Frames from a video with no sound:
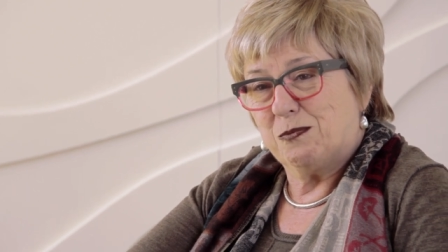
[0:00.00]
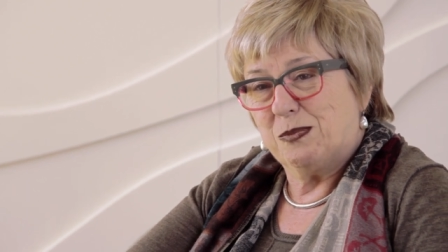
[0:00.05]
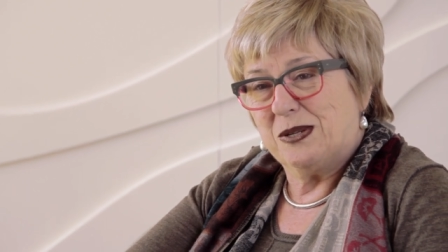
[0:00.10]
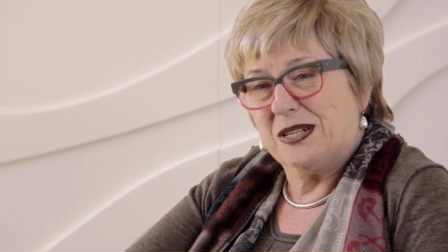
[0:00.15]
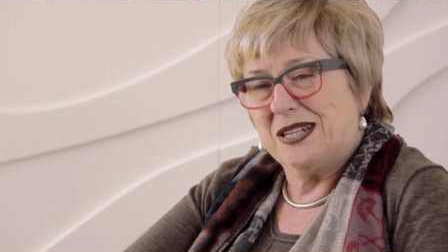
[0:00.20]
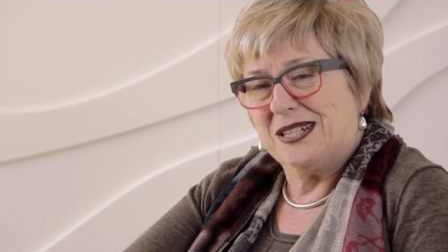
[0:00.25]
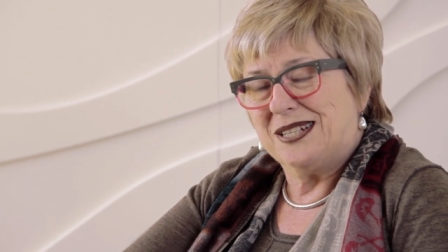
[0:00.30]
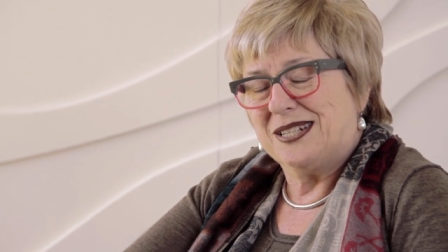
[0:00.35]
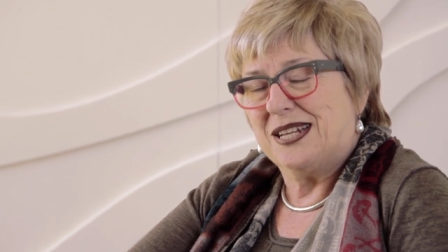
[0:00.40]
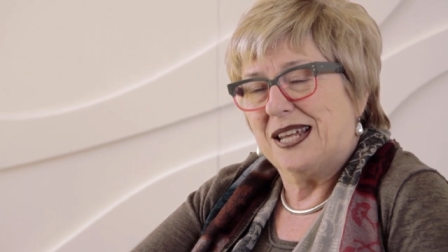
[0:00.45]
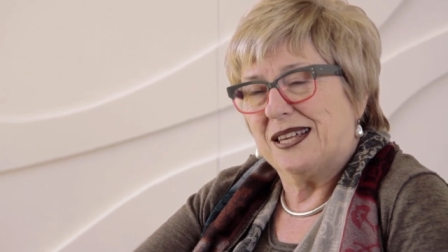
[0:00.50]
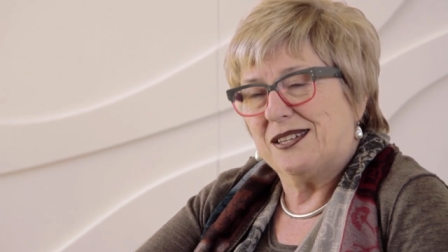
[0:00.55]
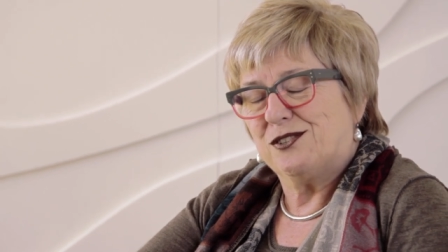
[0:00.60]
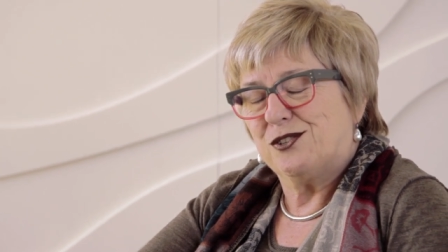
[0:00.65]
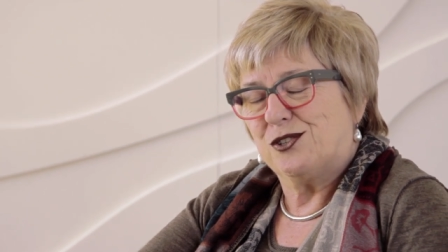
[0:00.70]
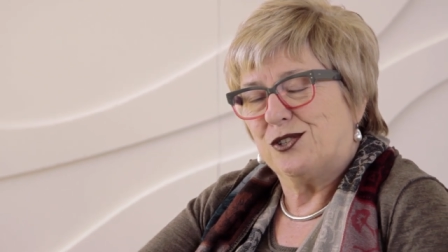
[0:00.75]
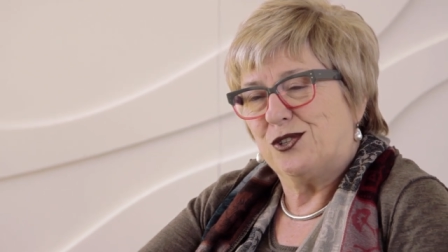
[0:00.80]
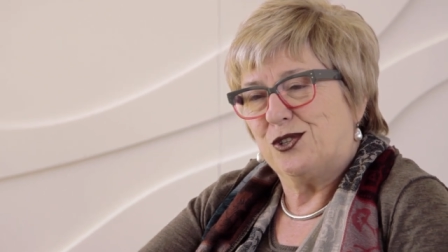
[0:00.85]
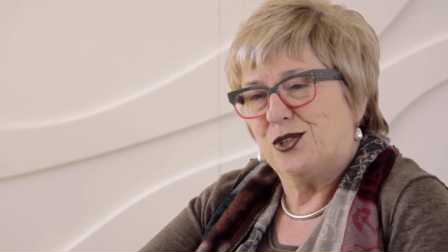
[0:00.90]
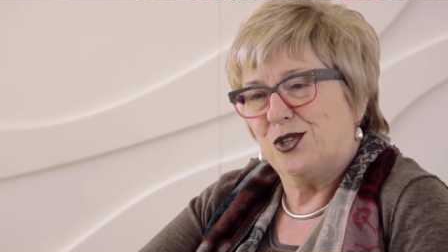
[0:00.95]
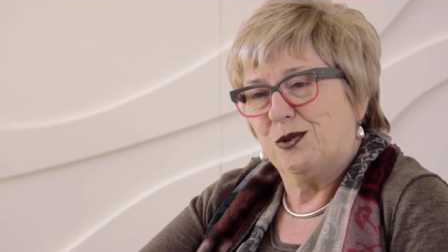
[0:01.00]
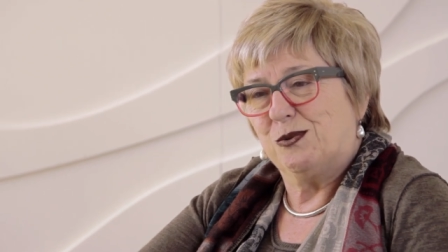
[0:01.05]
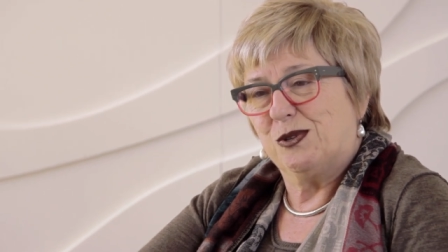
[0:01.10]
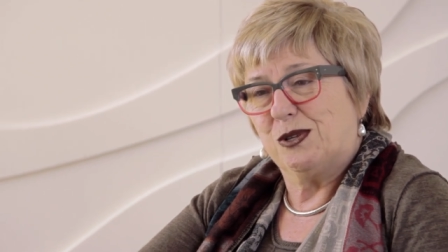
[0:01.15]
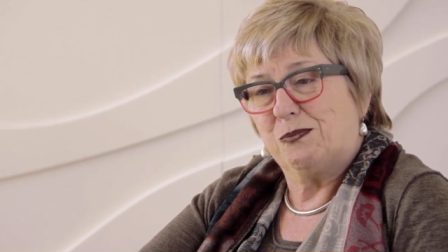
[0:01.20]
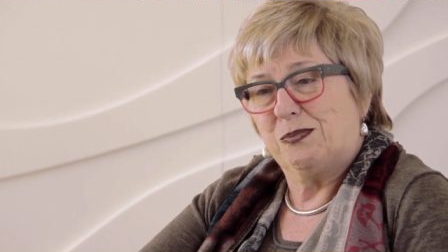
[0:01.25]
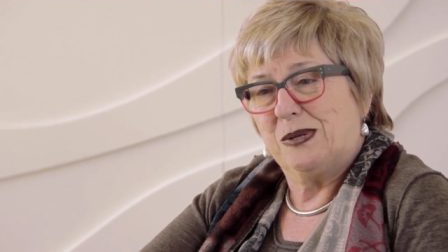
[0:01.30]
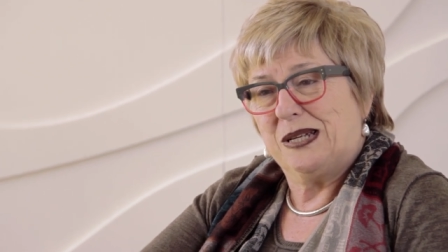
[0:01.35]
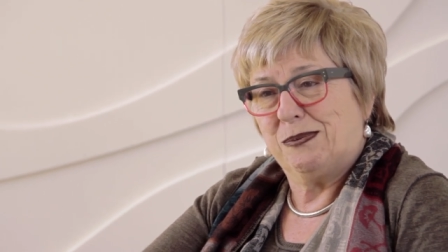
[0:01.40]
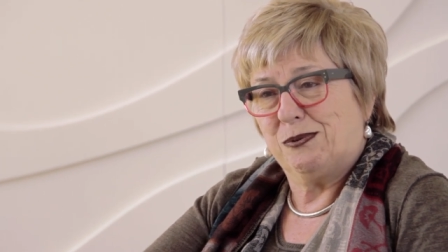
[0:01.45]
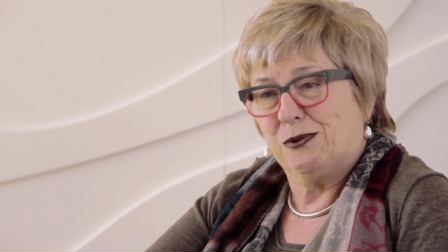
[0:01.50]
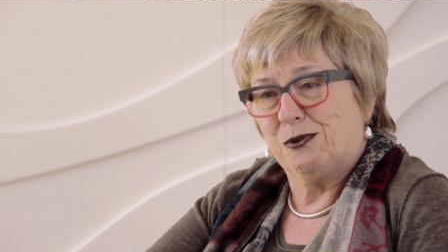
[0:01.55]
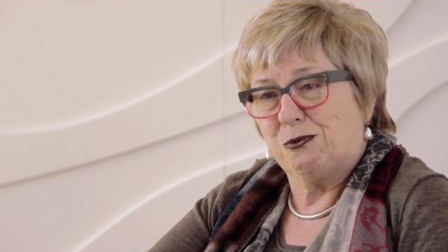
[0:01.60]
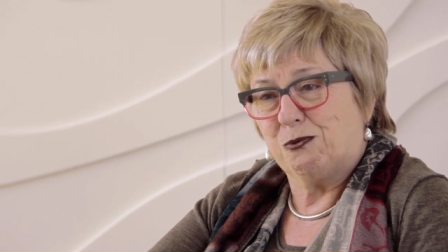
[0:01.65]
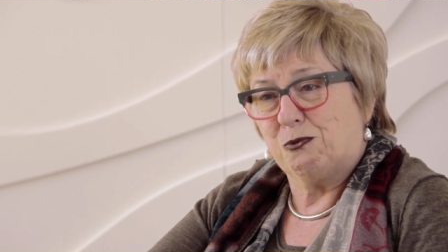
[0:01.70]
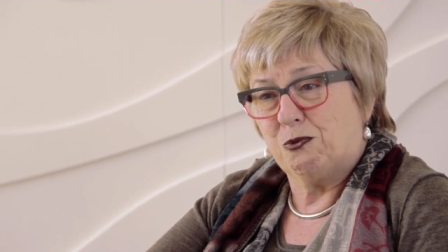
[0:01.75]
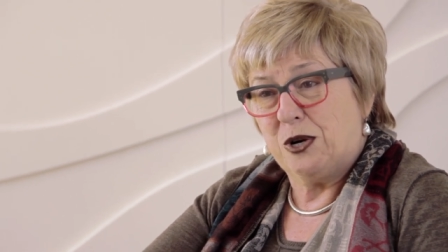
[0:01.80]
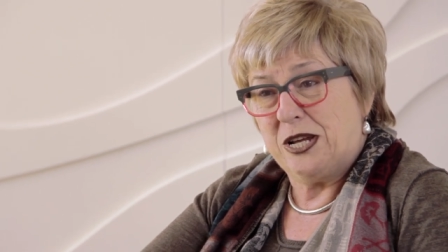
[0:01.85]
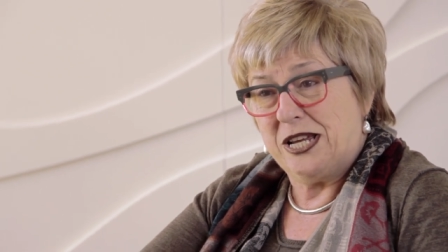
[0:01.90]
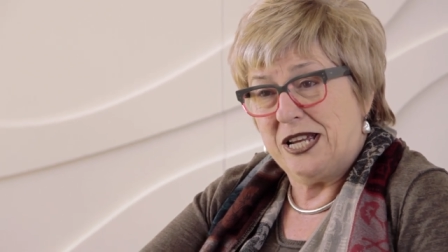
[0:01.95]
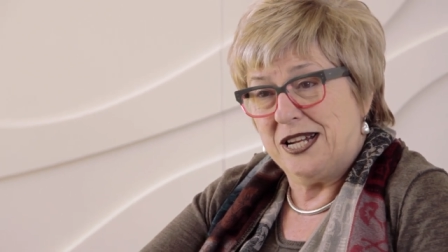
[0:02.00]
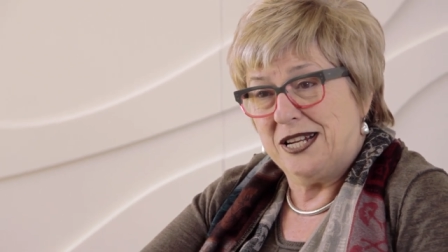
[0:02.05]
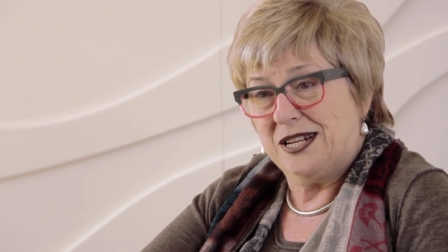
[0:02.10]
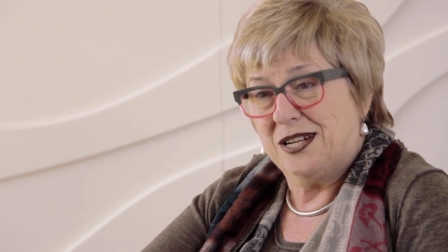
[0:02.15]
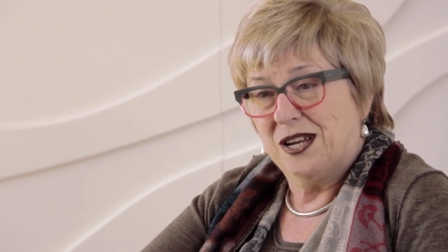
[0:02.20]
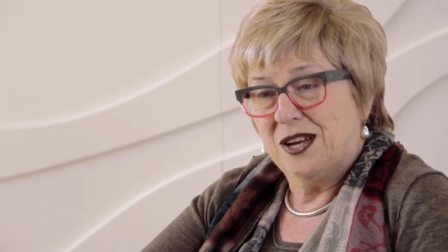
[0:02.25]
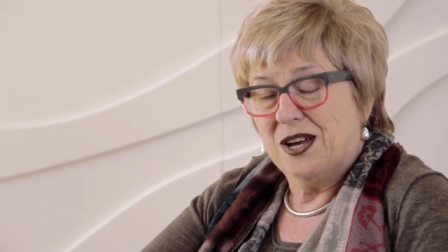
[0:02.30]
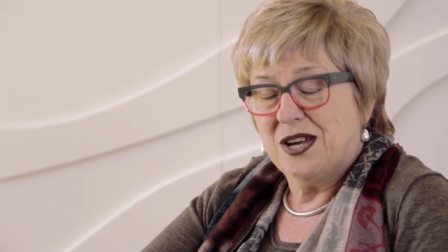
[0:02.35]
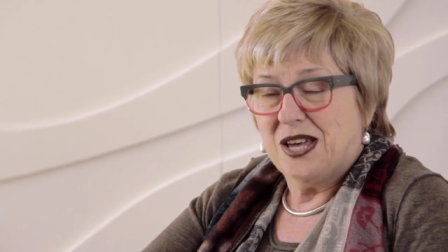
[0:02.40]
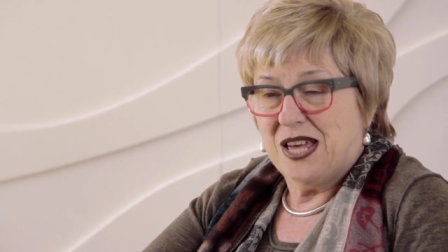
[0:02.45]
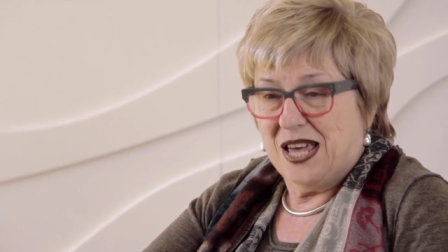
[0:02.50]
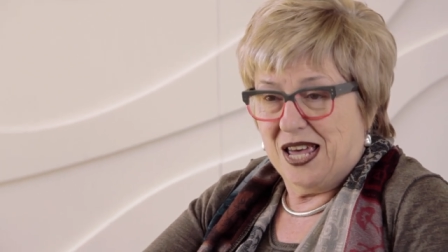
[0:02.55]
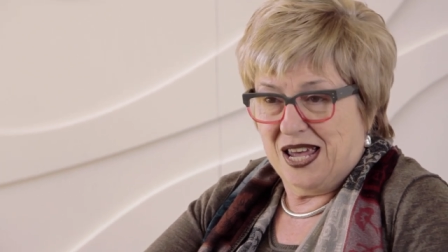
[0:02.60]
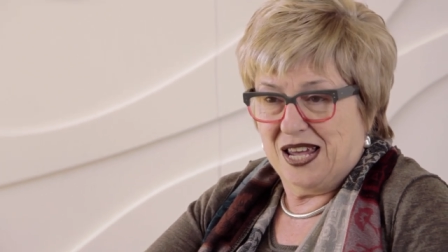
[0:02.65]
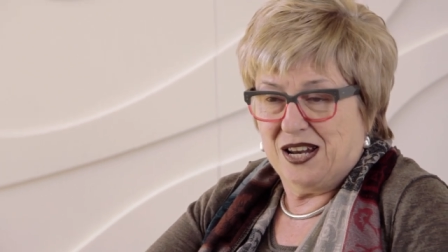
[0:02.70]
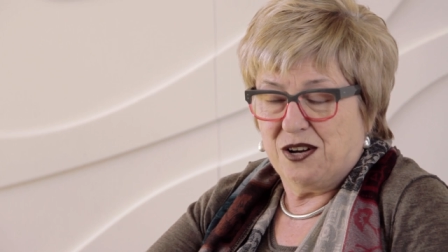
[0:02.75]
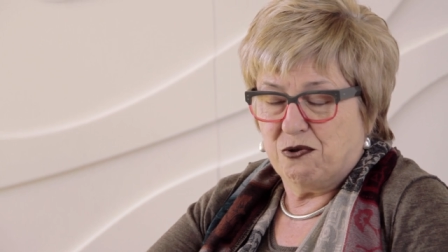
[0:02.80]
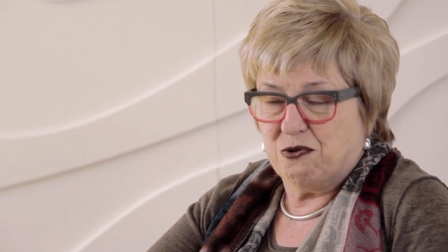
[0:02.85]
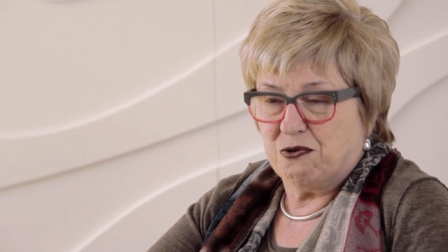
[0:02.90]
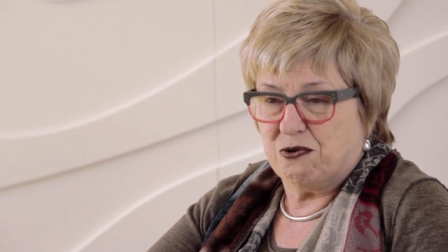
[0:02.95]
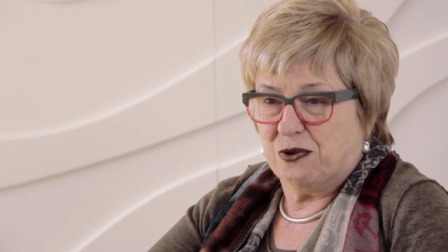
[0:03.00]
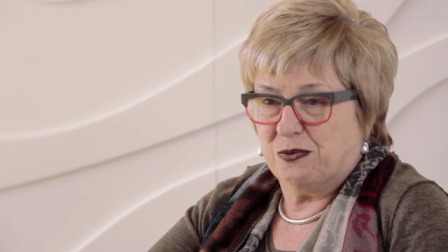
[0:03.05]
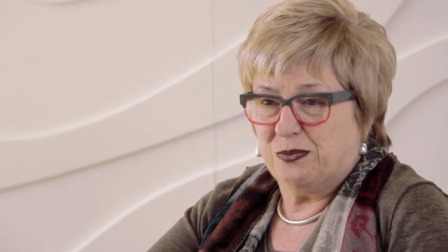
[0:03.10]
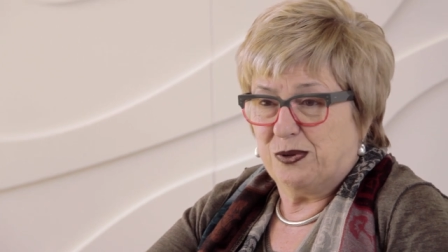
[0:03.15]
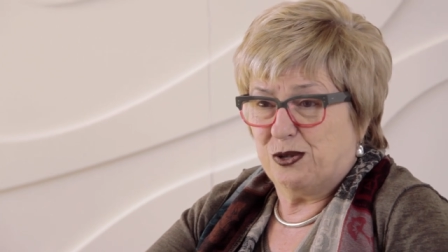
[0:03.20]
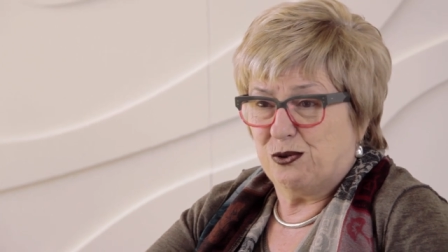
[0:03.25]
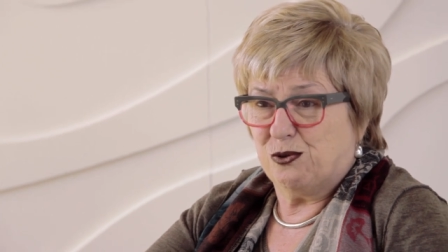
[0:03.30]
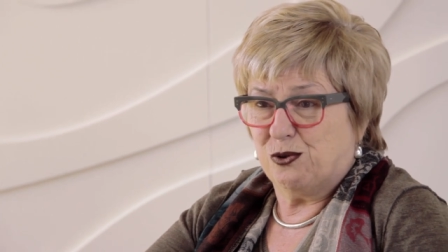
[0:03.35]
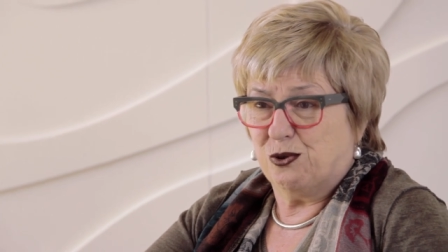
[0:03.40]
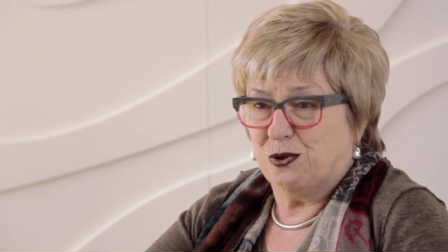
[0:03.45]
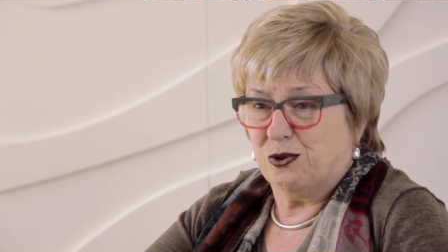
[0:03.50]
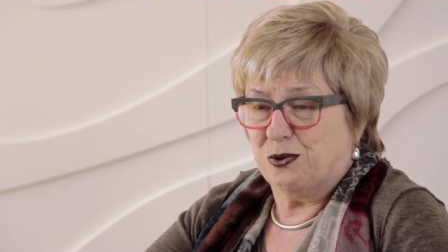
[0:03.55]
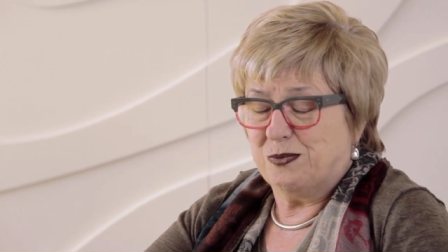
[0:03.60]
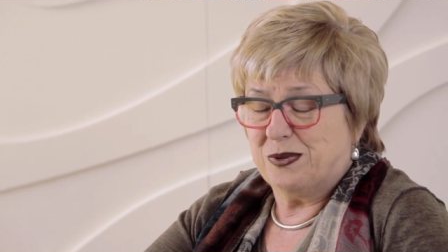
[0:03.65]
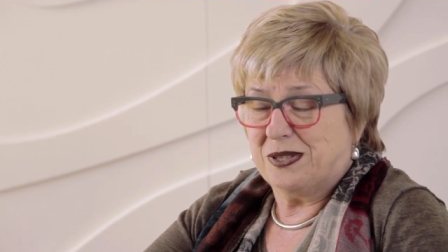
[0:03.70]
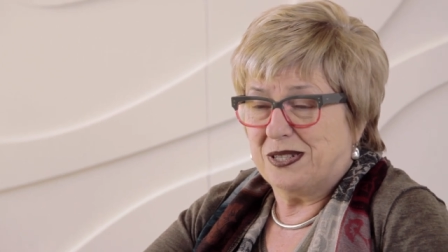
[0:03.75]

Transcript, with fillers: but it doesn't assume that people read and or absorb.